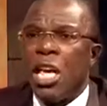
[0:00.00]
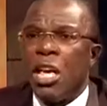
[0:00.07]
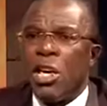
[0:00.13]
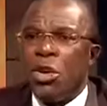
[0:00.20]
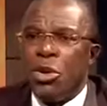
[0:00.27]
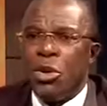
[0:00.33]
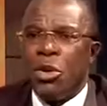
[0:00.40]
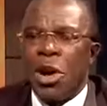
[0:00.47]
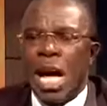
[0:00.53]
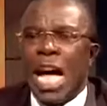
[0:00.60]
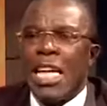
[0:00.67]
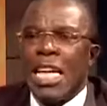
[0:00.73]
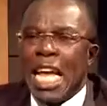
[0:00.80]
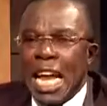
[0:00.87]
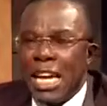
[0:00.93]
You know,
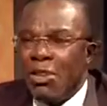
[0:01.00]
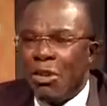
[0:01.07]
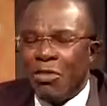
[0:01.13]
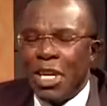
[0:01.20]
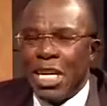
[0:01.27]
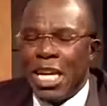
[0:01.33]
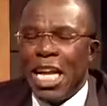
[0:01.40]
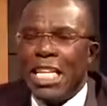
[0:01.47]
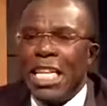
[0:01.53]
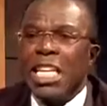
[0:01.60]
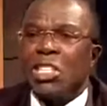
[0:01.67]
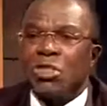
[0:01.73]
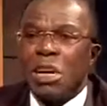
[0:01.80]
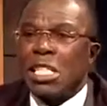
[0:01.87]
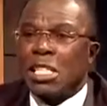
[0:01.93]
at the end of the day, the
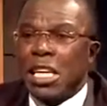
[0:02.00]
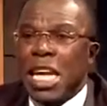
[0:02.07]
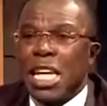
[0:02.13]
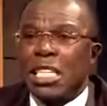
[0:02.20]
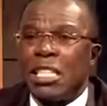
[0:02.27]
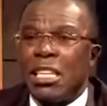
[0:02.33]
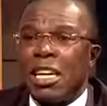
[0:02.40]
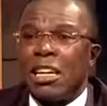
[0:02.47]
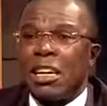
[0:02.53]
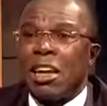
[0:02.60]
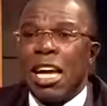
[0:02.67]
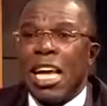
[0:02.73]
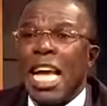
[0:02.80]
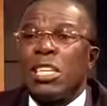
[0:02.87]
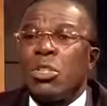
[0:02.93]
interest rate
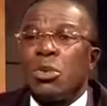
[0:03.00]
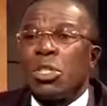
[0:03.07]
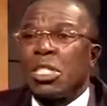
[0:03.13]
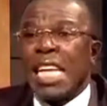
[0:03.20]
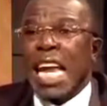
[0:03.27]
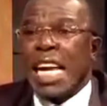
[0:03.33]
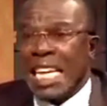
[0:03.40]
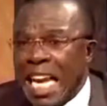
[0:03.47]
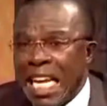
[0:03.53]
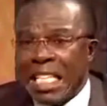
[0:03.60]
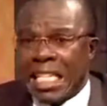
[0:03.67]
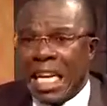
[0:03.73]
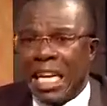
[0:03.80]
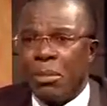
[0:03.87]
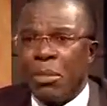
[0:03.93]
get you
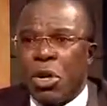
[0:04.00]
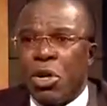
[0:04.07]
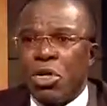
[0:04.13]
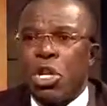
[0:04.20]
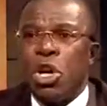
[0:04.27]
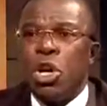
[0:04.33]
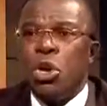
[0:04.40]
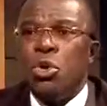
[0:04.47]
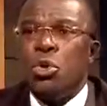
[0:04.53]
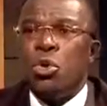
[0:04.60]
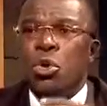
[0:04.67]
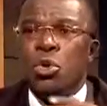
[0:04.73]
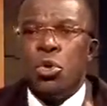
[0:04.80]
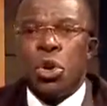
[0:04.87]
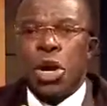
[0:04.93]
stagnated because
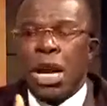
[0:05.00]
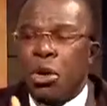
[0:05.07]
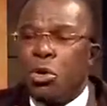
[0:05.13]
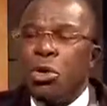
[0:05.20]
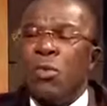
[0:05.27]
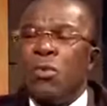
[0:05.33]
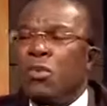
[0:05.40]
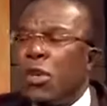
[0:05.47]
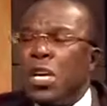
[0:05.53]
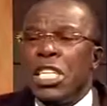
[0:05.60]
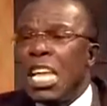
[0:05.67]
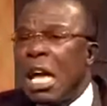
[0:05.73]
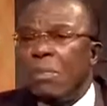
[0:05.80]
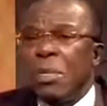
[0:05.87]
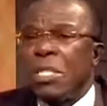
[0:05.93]
you couldn't finish
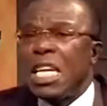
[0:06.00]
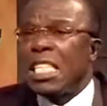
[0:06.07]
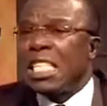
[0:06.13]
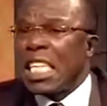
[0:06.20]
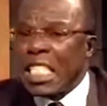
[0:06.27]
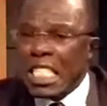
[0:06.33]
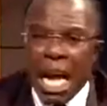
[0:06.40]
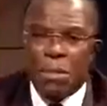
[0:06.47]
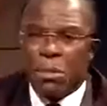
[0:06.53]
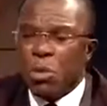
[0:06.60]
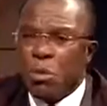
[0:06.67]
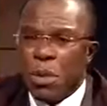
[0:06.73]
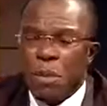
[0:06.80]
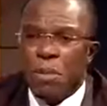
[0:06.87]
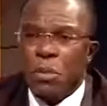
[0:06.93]
that business in time to
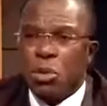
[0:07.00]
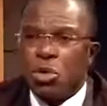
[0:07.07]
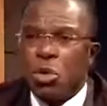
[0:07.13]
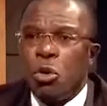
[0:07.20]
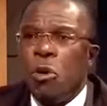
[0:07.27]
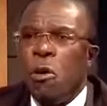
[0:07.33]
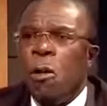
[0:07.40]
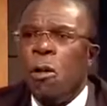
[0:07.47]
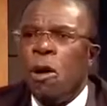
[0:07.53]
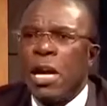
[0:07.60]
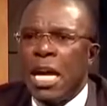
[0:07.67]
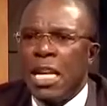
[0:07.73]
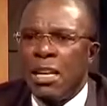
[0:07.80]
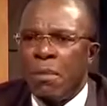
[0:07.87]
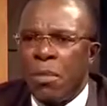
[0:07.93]
be able to
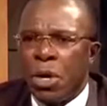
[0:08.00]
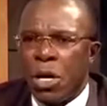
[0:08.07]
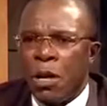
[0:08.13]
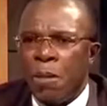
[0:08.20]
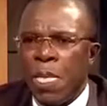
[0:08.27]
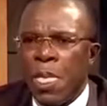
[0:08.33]
get the money.